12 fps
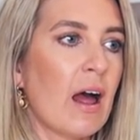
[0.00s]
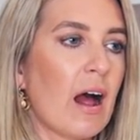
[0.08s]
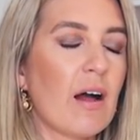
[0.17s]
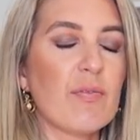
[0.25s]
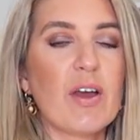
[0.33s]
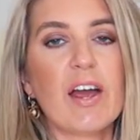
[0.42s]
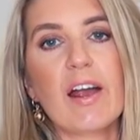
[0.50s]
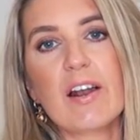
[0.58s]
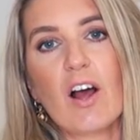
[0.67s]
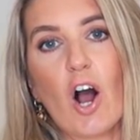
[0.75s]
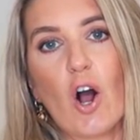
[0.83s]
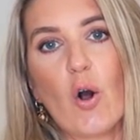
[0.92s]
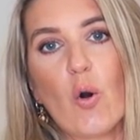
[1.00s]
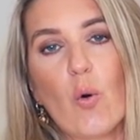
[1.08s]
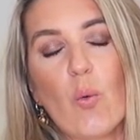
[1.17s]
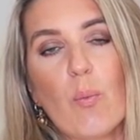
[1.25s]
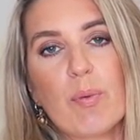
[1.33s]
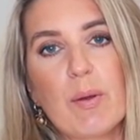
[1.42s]
And then
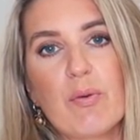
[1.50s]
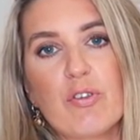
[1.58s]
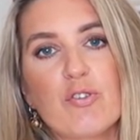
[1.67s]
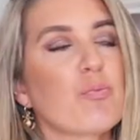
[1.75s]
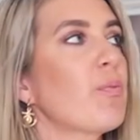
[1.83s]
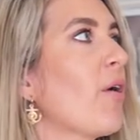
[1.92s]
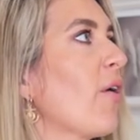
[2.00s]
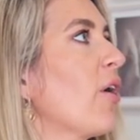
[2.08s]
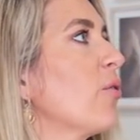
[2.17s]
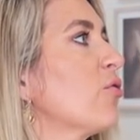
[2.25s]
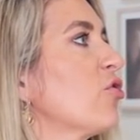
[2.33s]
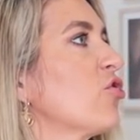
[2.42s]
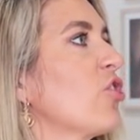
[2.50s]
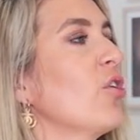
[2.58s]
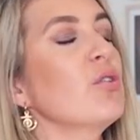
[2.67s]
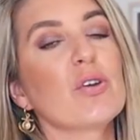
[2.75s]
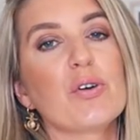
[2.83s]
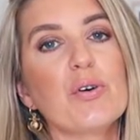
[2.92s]
I'll be with you tomorrow to
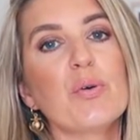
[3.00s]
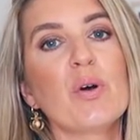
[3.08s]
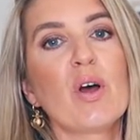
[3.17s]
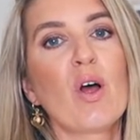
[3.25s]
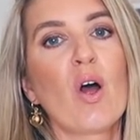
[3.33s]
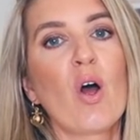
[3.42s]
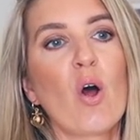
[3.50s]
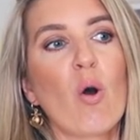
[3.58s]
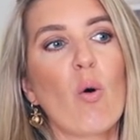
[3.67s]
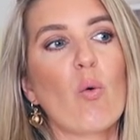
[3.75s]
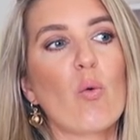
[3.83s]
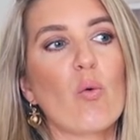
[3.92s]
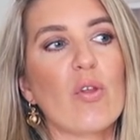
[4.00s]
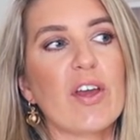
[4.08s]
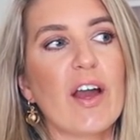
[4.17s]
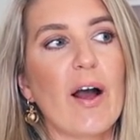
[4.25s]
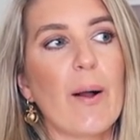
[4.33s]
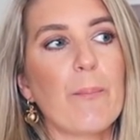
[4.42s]
show you all
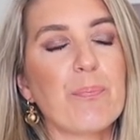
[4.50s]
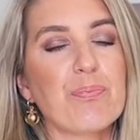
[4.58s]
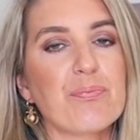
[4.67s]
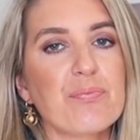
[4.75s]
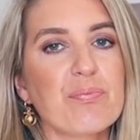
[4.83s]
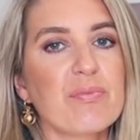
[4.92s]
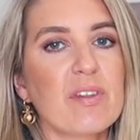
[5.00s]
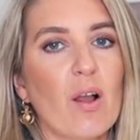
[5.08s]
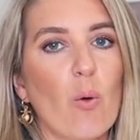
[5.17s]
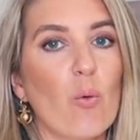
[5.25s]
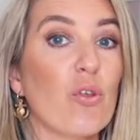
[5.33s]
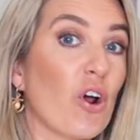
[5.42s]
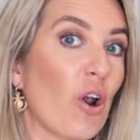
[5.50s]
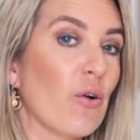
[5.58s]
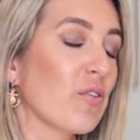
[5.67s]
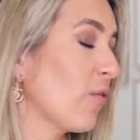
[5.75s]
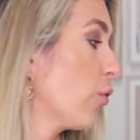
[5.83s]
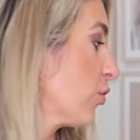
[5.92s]
the clothes I've